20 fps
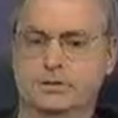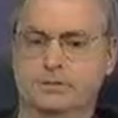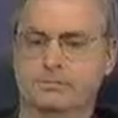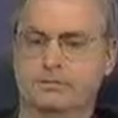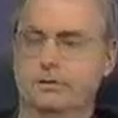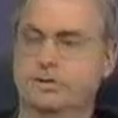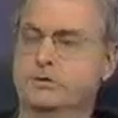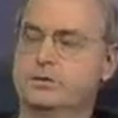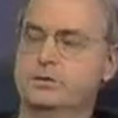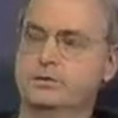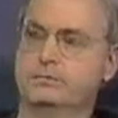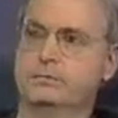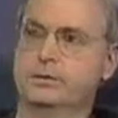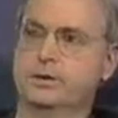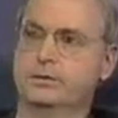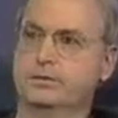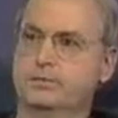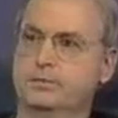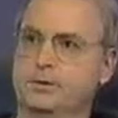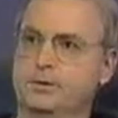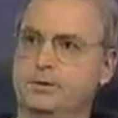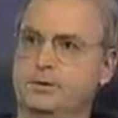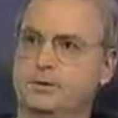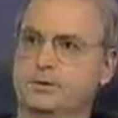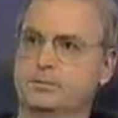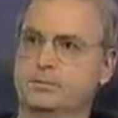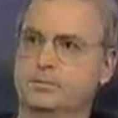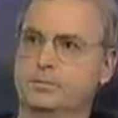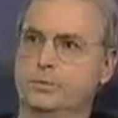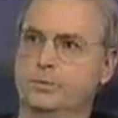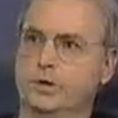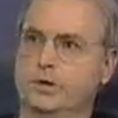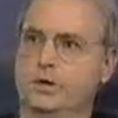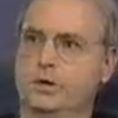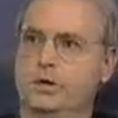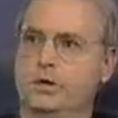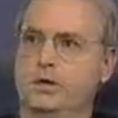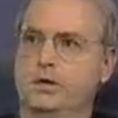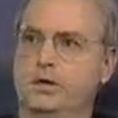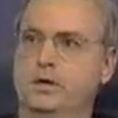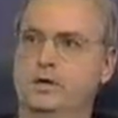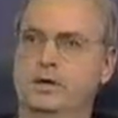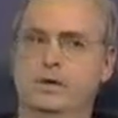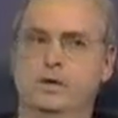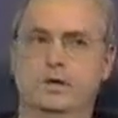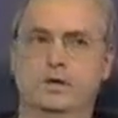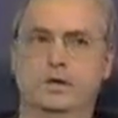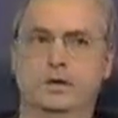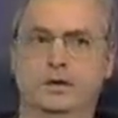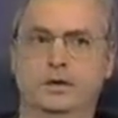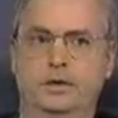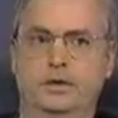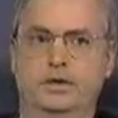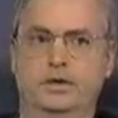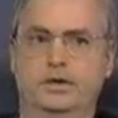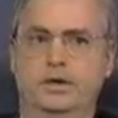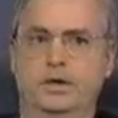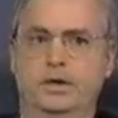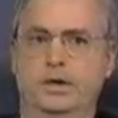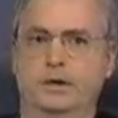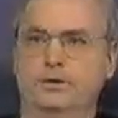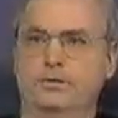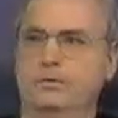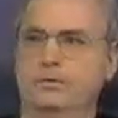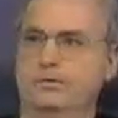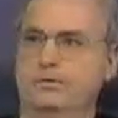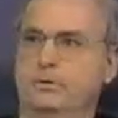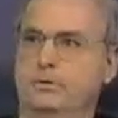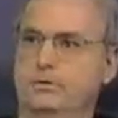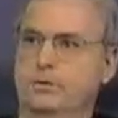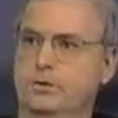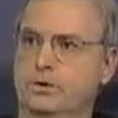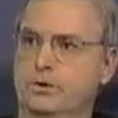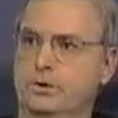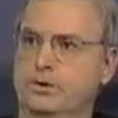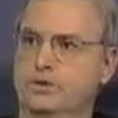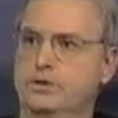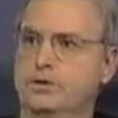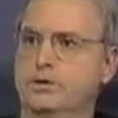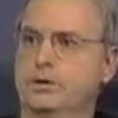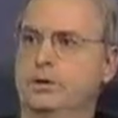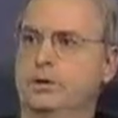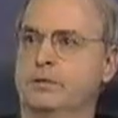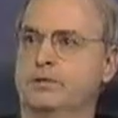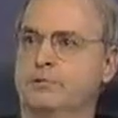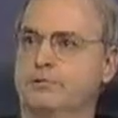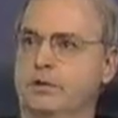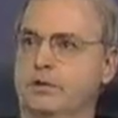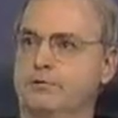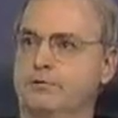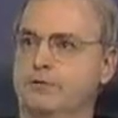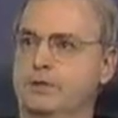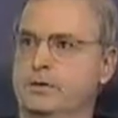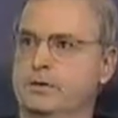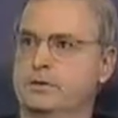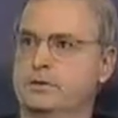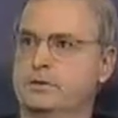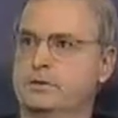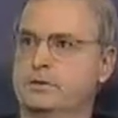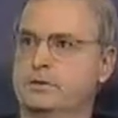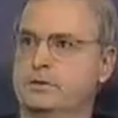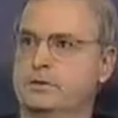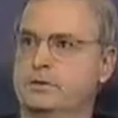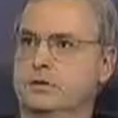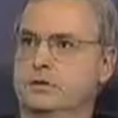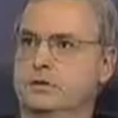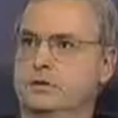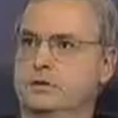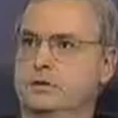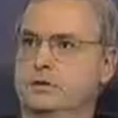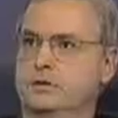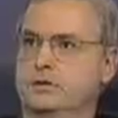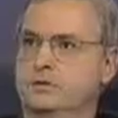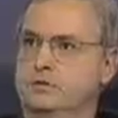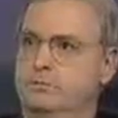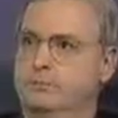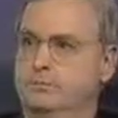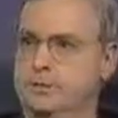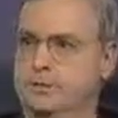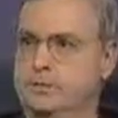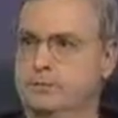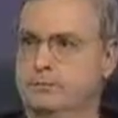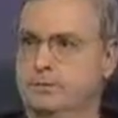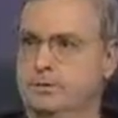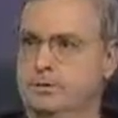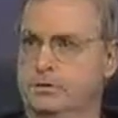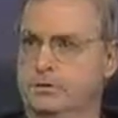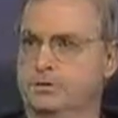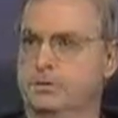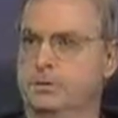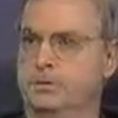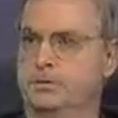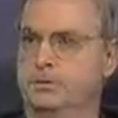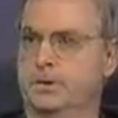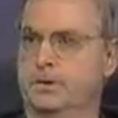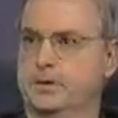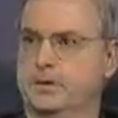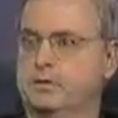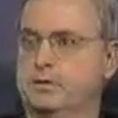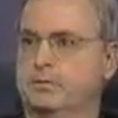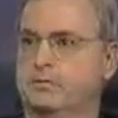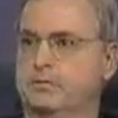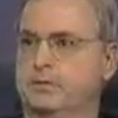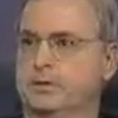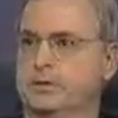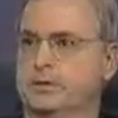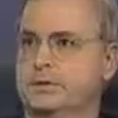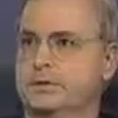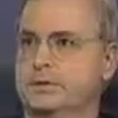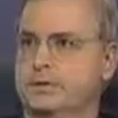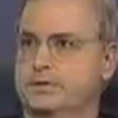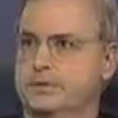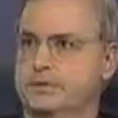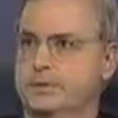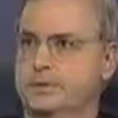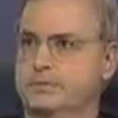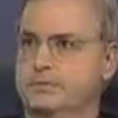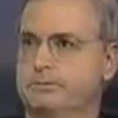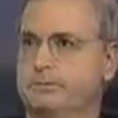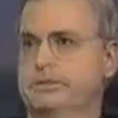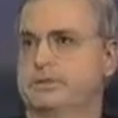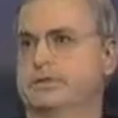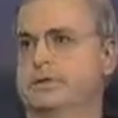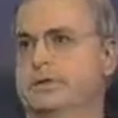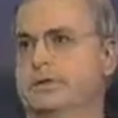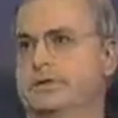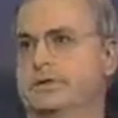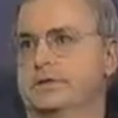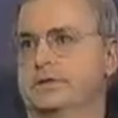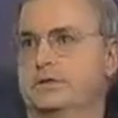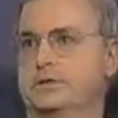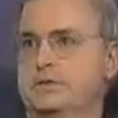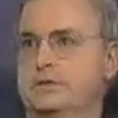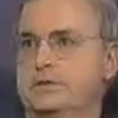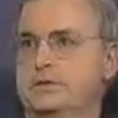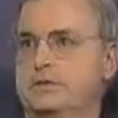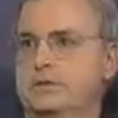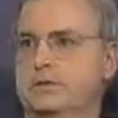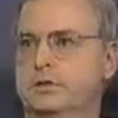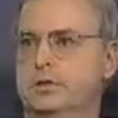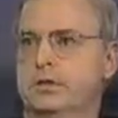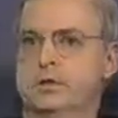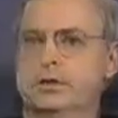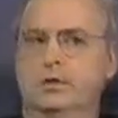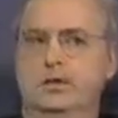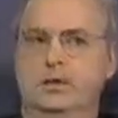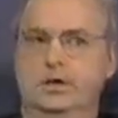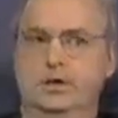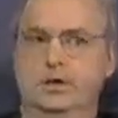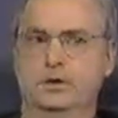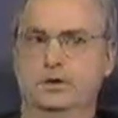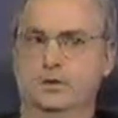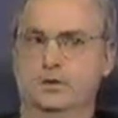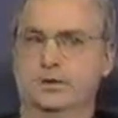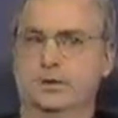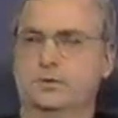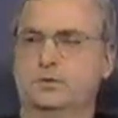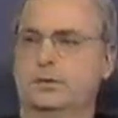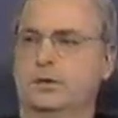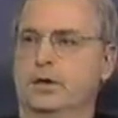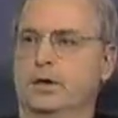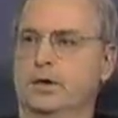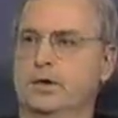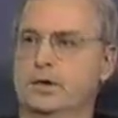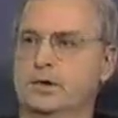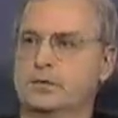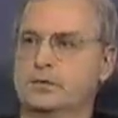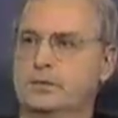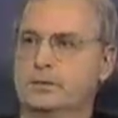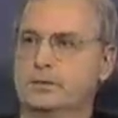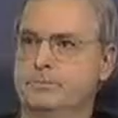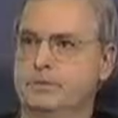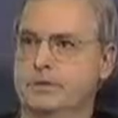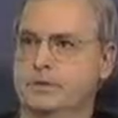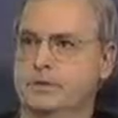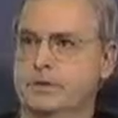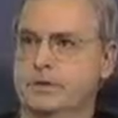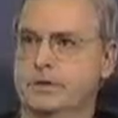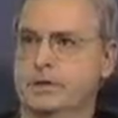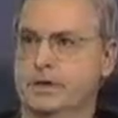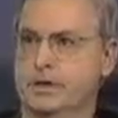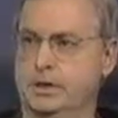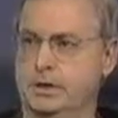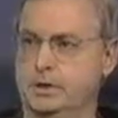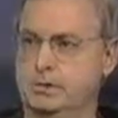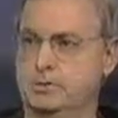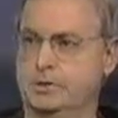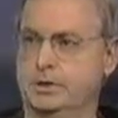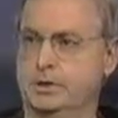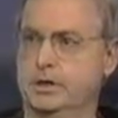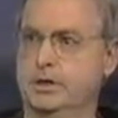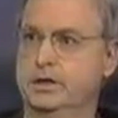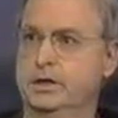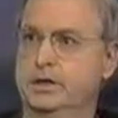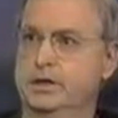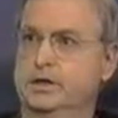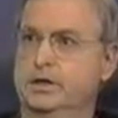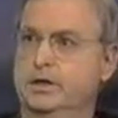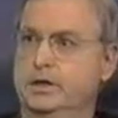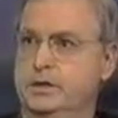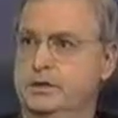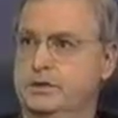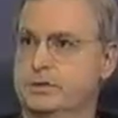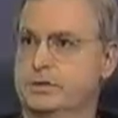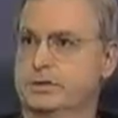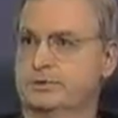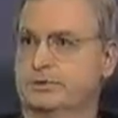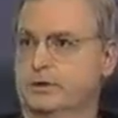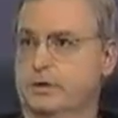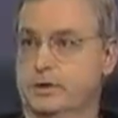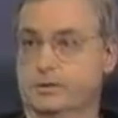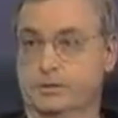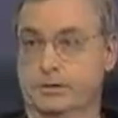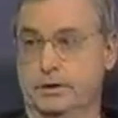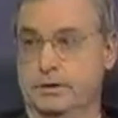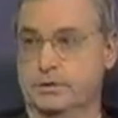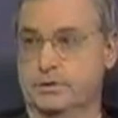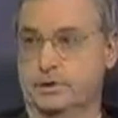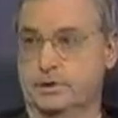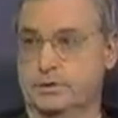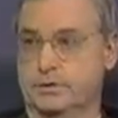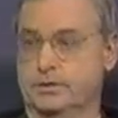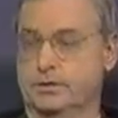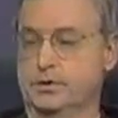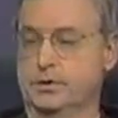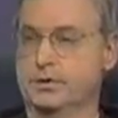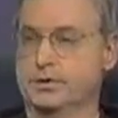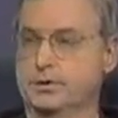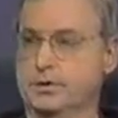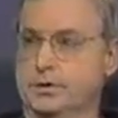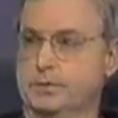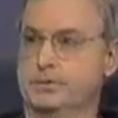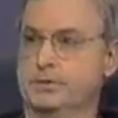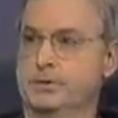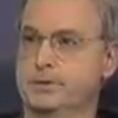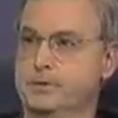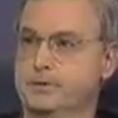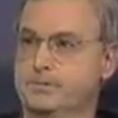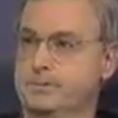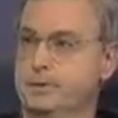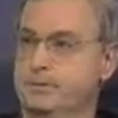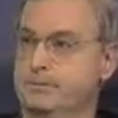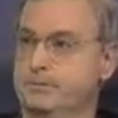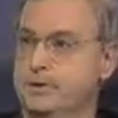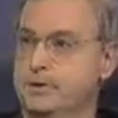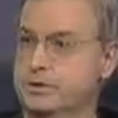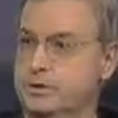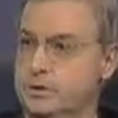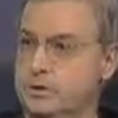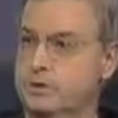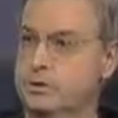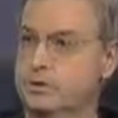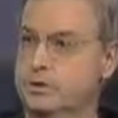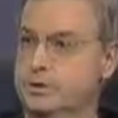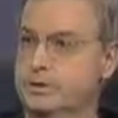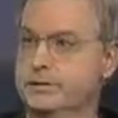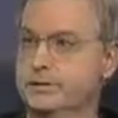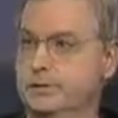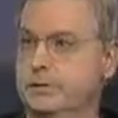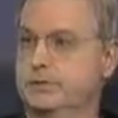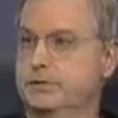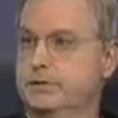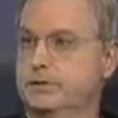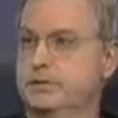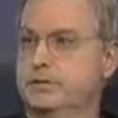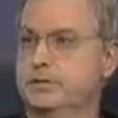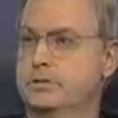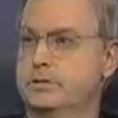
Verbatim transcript: virtue by which we uh, have loyalty and reverence, uh, first of all, to our parents because they're the principle of our existence, and also to our country because our country is, in a very real sense, also the principle of our social existence.